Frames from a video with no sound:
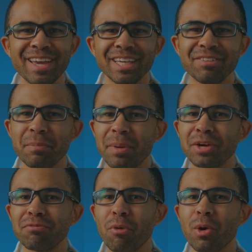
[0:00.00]
Given
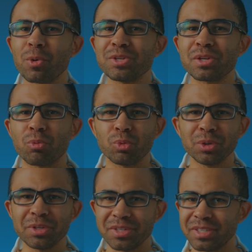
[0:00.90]
beta 4 was
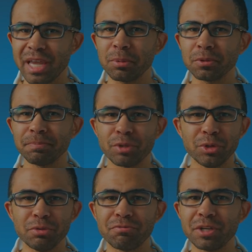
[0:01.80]
really stable, the
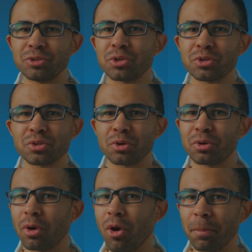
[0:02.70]
new features
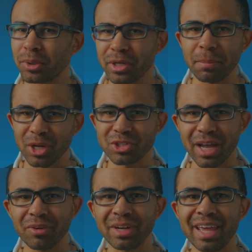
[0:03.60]
are all pretty much
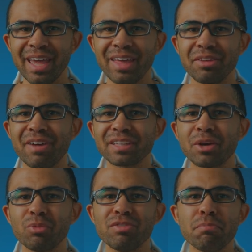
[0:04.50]
out, and the fact
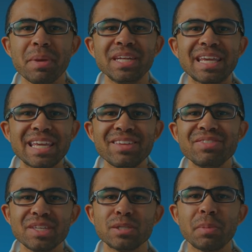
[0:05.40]
that we've been in
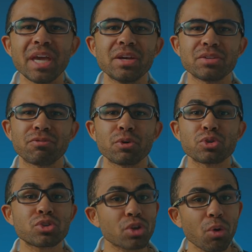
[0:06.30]
these betas for
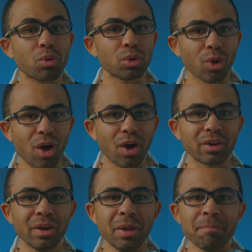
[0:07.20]
so
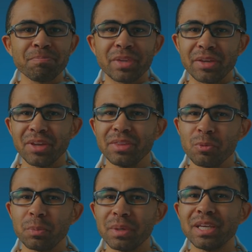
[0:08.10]
long, I thought that
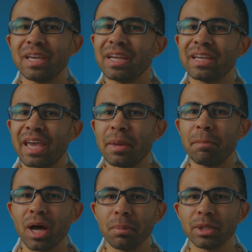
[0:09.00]
we'd be getting a
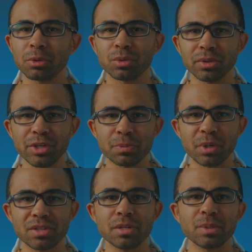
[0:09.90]
public release,
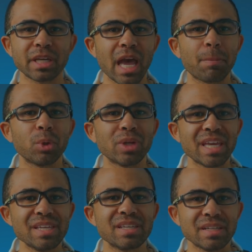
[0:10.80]
but it seems like Apple
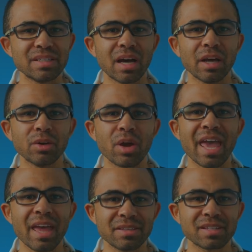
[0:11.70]
isn't done,
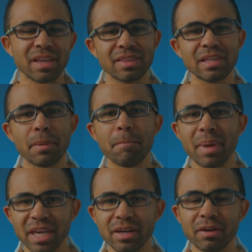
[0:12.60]
hence the
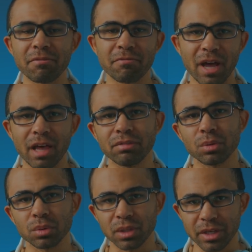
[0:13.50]
beta 5
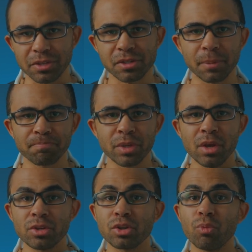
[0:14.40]
release.
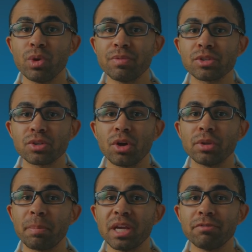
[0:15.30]
So we've
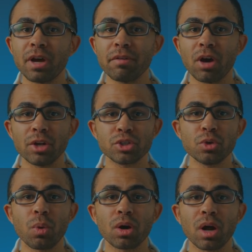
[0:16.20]
installed beta 5
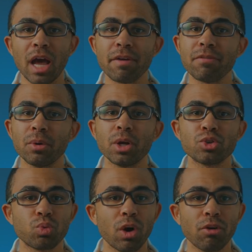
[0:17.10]
onto our iPhone
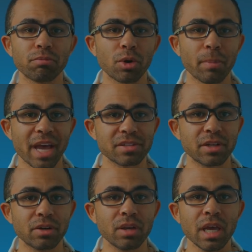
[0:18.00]
12 Pro Max
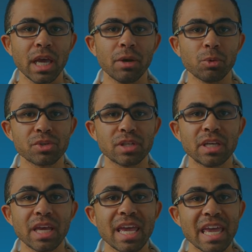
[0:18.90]
here, and we'll
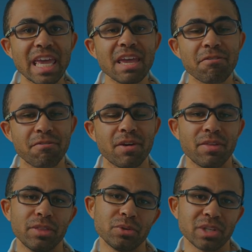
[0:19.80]
see if
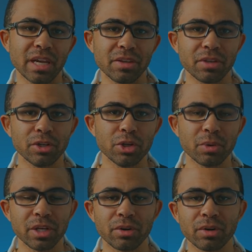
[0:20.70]
there's anything new
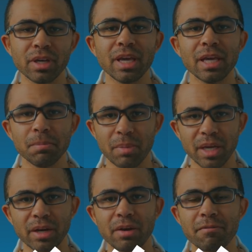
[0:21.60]
here in
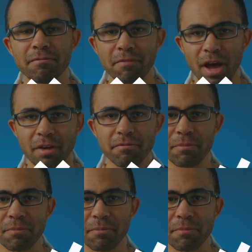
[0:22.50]
beta 5.